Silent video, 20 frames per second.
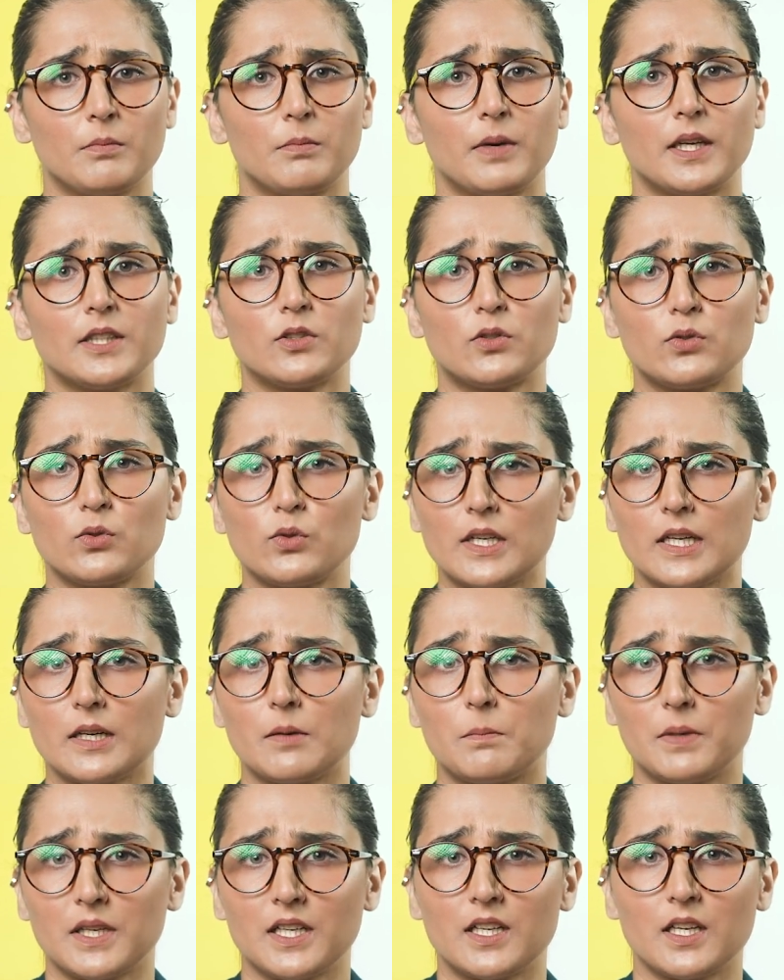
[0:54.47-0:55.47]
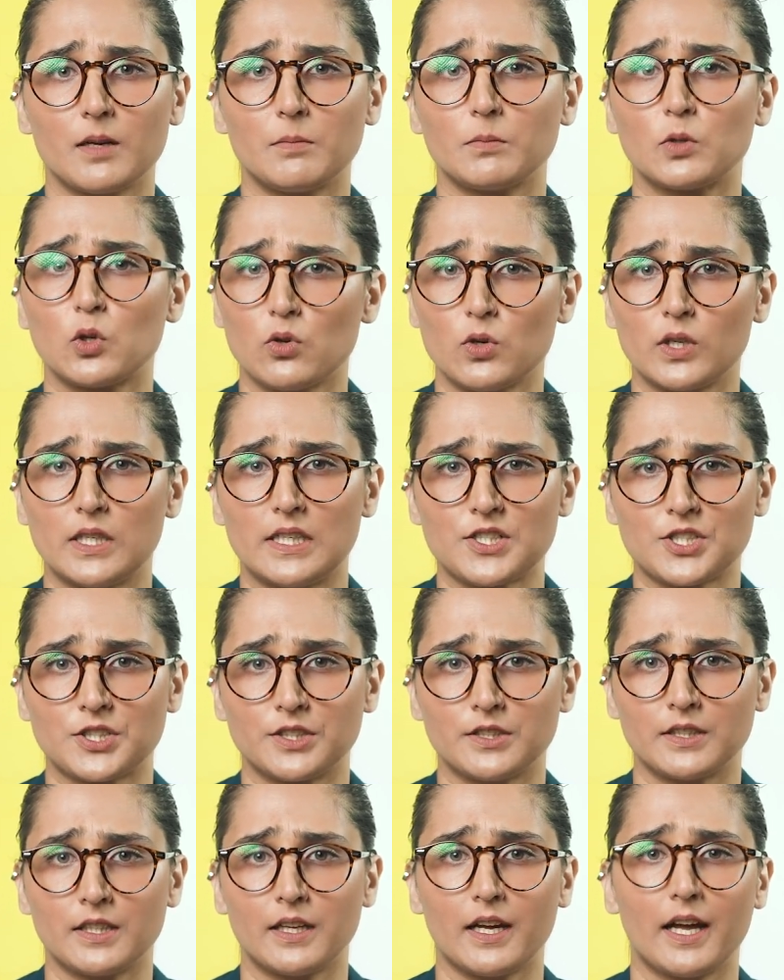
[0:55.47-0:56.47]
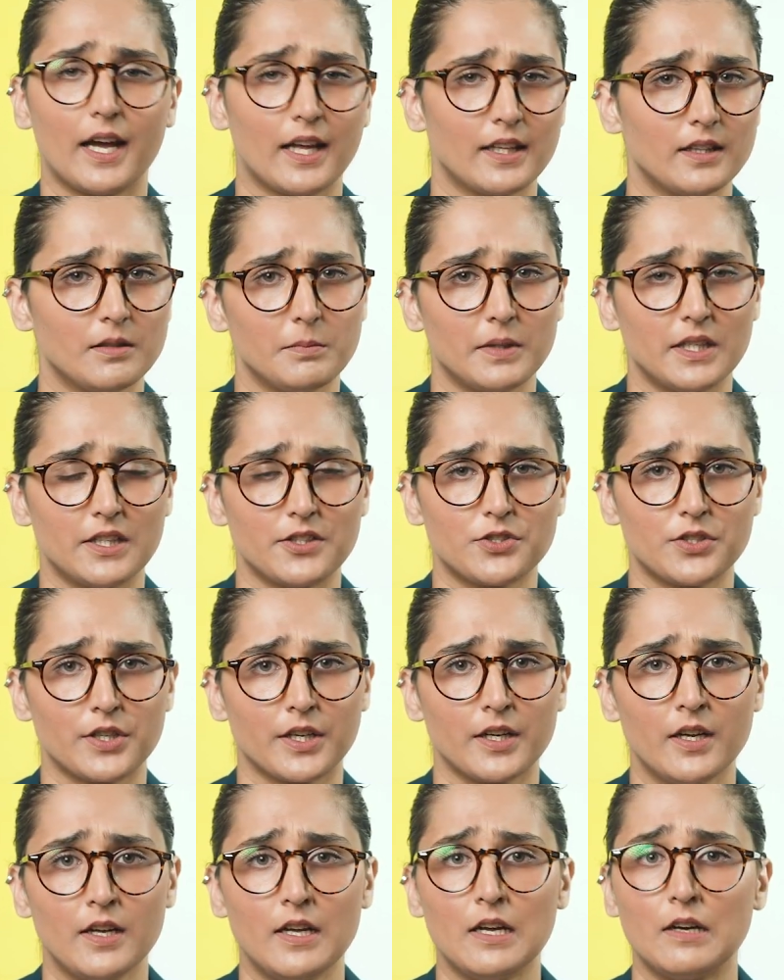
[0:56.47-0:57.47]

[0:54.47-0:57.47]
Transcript: by the ruling PDM coalition and the military